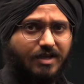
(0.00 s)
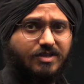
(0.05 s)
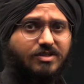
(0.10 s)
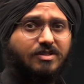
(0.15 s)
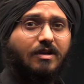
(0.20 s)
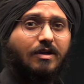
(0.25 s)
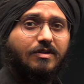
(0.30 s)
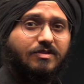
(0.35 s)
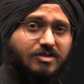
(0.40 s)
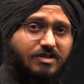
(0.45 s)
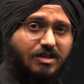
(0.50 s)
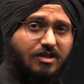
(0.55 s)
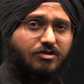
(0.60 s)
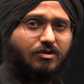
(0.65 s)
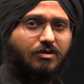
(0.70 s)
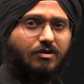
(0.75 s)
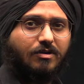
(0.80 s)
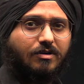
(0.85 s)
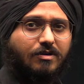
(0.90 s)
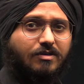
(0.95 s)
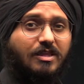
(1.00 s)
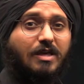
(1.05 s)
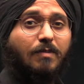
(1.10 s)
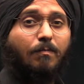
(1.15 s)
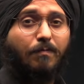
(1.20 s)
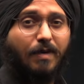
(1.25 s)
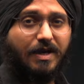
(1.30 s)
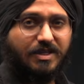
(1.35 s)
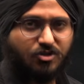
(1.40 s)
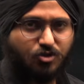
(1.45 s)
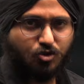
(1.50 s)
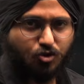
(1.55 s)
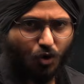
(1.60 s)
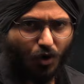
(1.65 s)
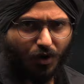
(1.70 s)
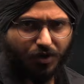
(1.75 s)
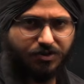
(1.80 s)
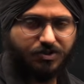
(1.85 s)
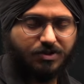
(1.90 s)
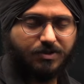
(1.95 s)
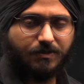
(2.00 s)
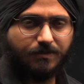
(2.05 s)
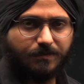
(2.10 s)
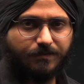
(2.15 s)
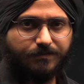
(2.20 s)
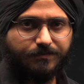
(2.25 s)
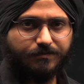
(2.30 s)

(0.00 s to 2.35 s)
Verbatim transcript: is considered the best choice.